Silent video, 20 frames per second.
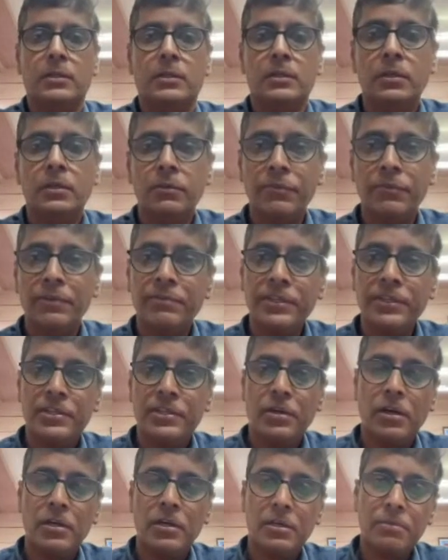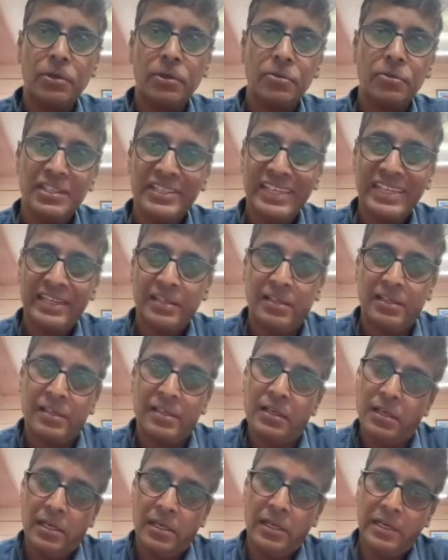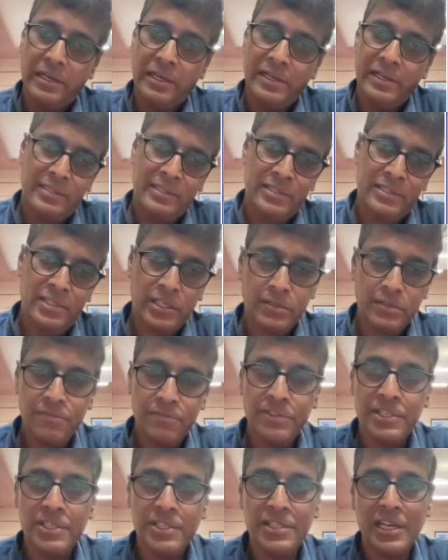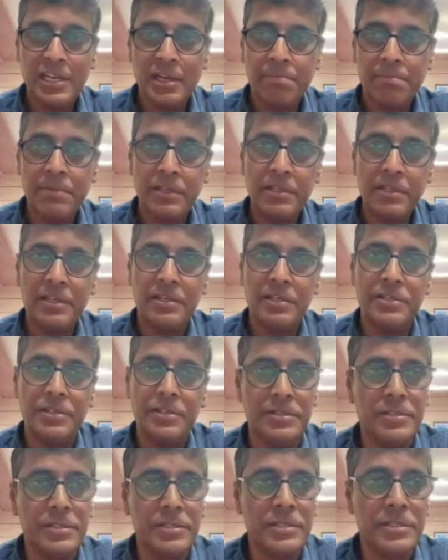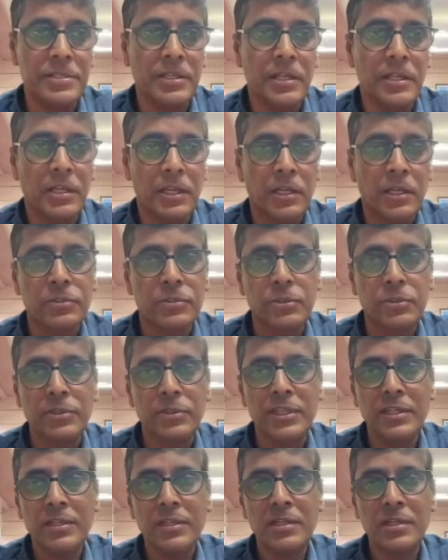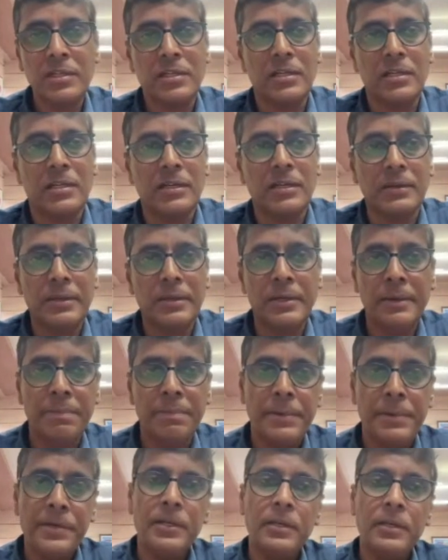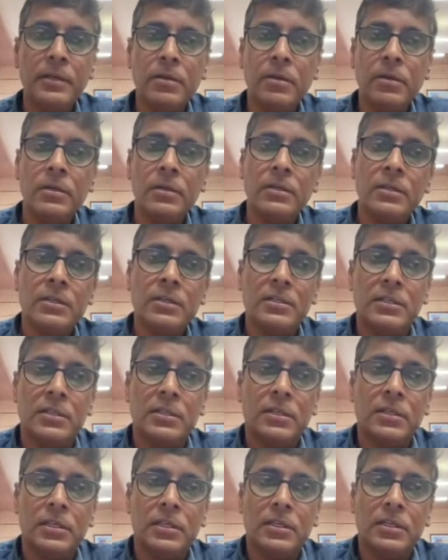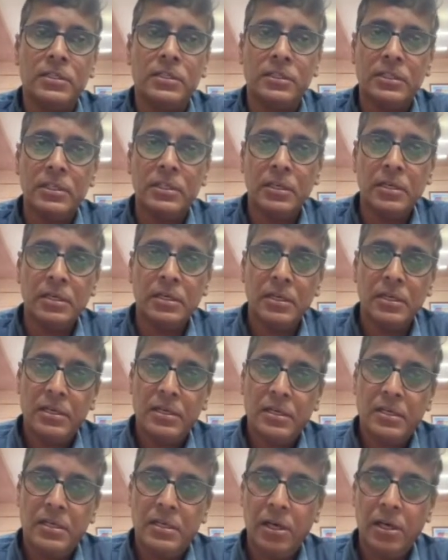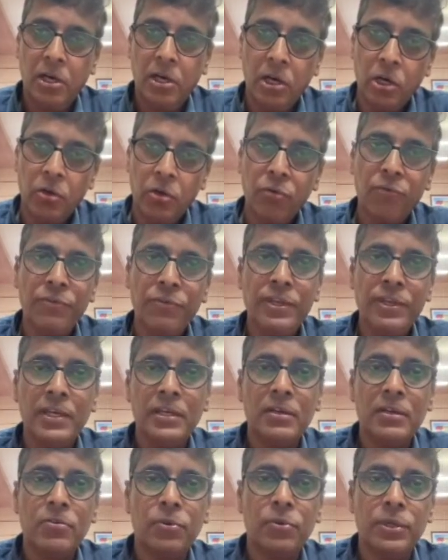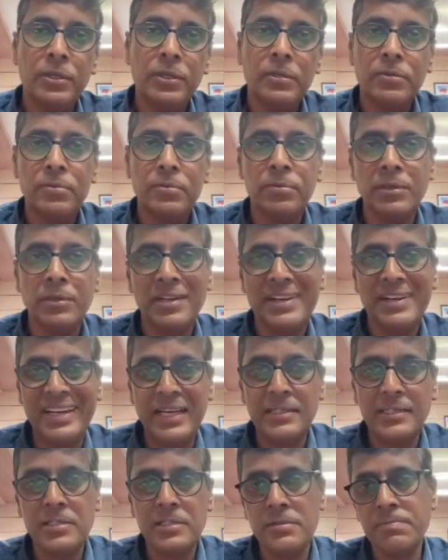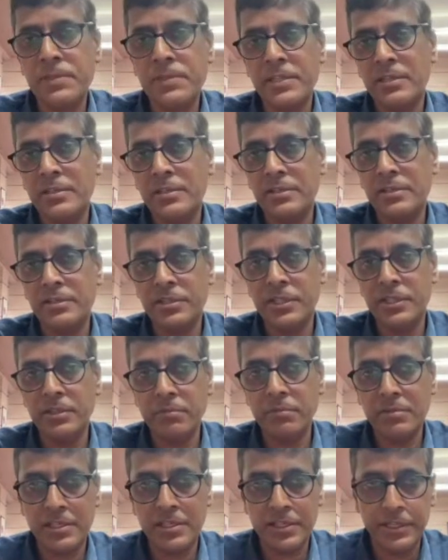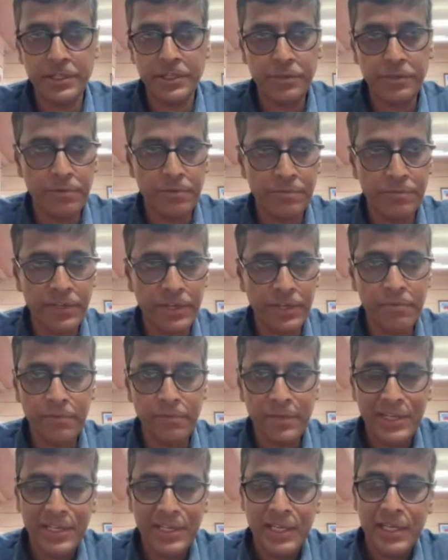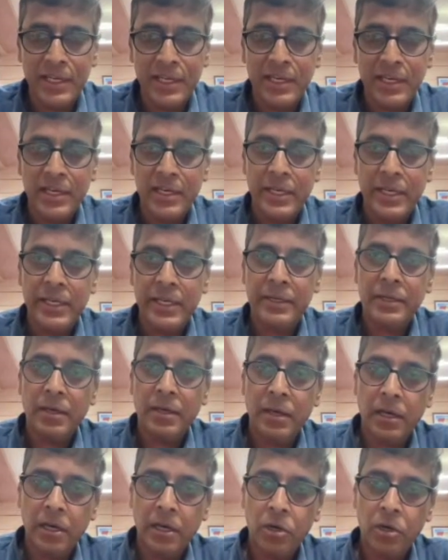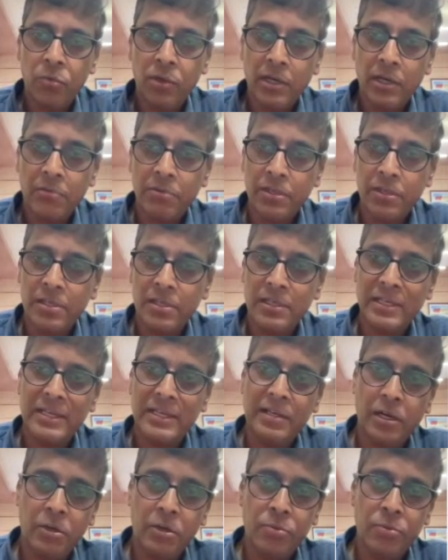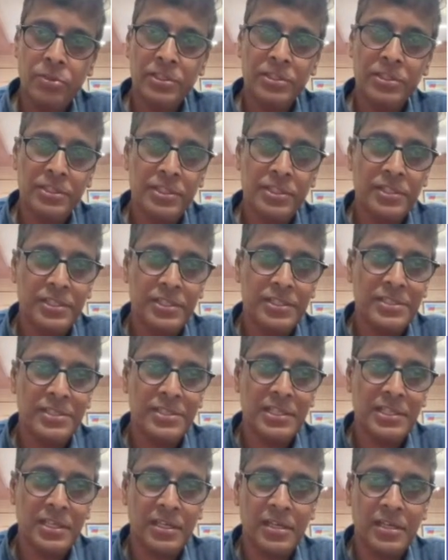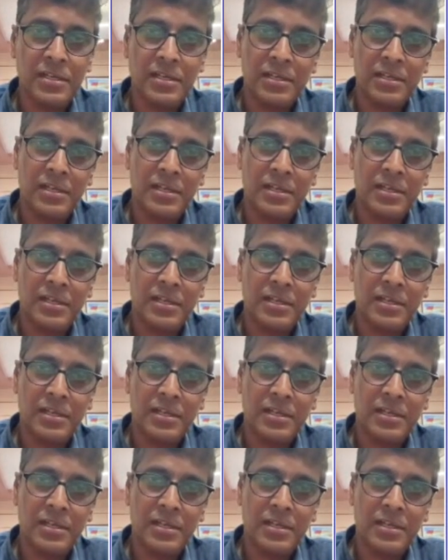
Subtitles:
Now when we talk about the services and applications, so there are, depending on how we are going to transmit and receive the radio wave and how our ground stations are